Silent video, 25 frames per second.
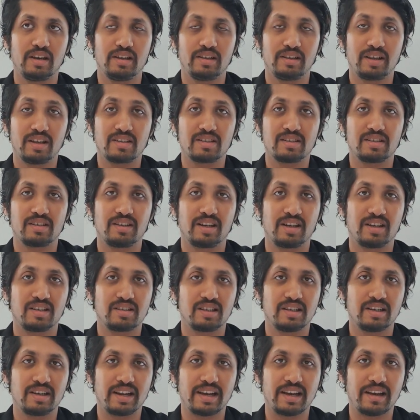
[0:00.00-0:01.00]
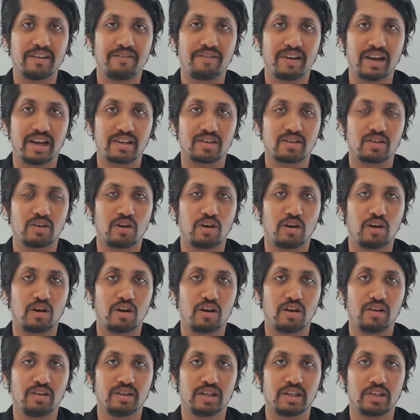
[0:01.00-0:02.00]
does it affect
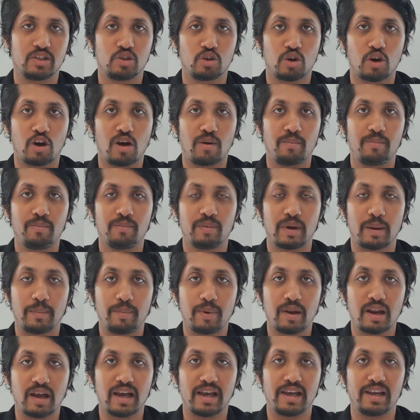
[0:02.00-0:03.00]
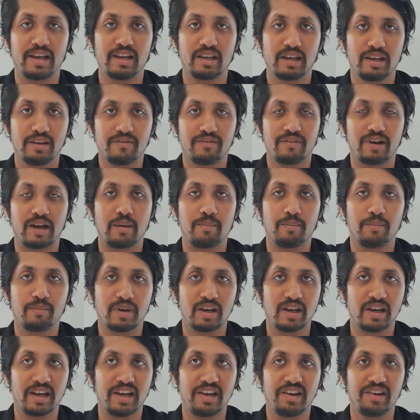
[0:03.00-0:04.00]
on the job applying if I'm
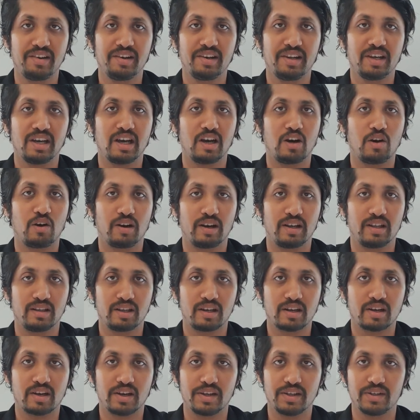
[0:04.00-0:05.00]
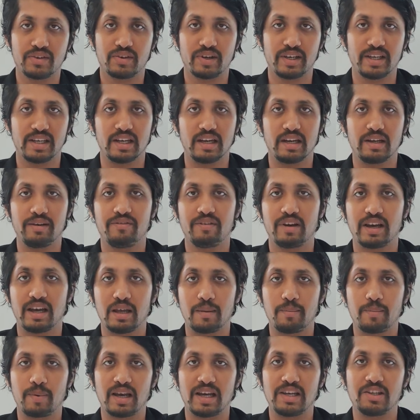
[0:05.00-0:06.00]
in India or another country, and if I
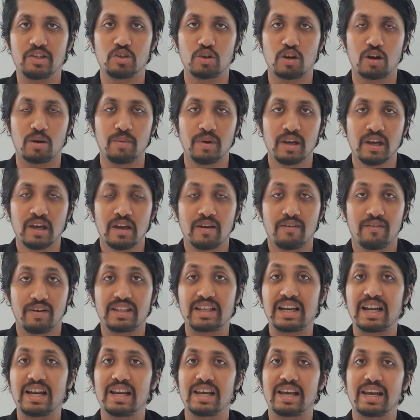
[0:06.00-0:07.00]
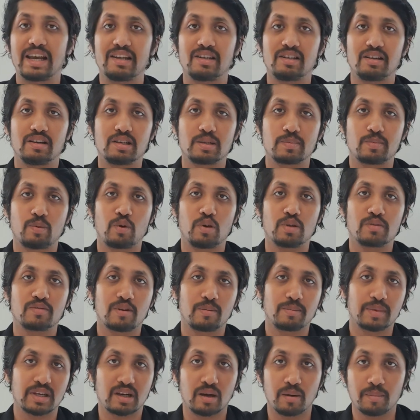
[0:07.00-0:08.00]
apply a job, whether I'll get a response
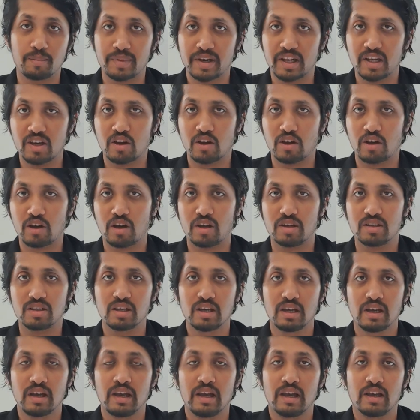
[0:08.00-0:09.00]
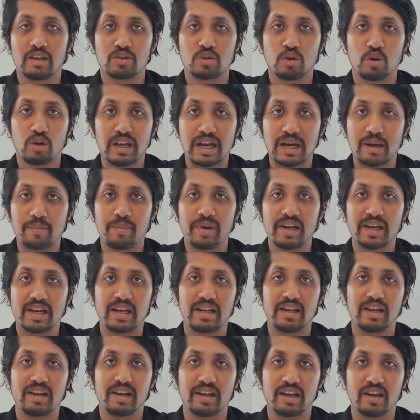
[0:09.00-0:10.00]
from the company or not. So let me
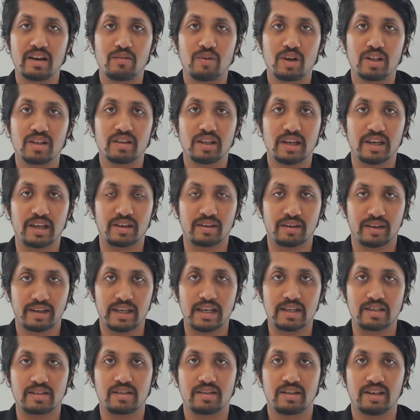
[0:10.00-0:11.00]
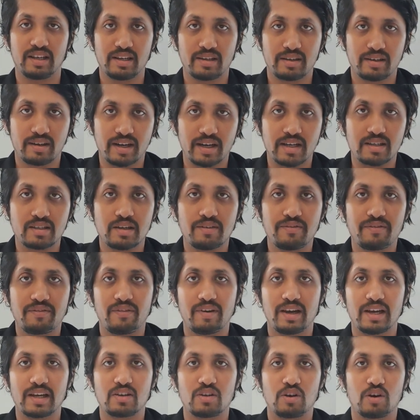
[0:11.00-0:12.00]
clear here one thing. Yes, it does
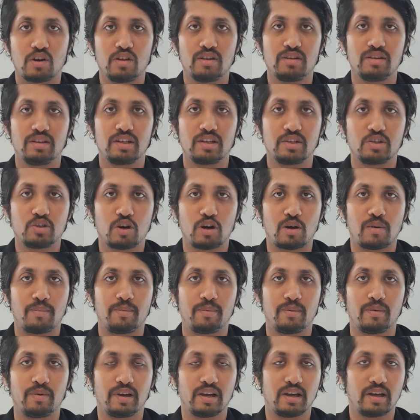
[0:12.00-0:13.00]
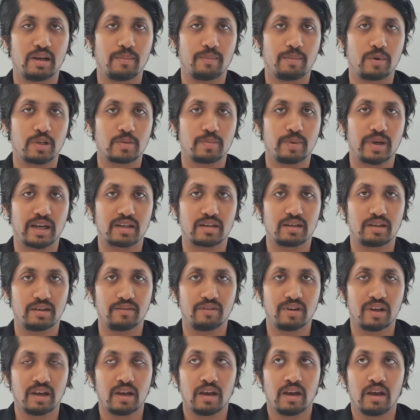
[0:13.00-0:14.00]
affect on the job perspective,
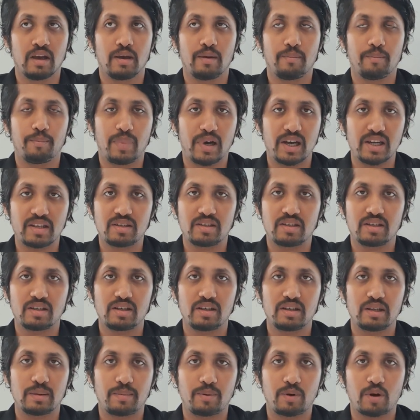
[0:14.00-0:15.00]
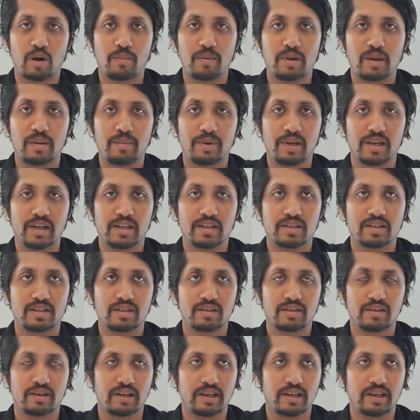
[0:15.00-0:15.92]
but the problem is,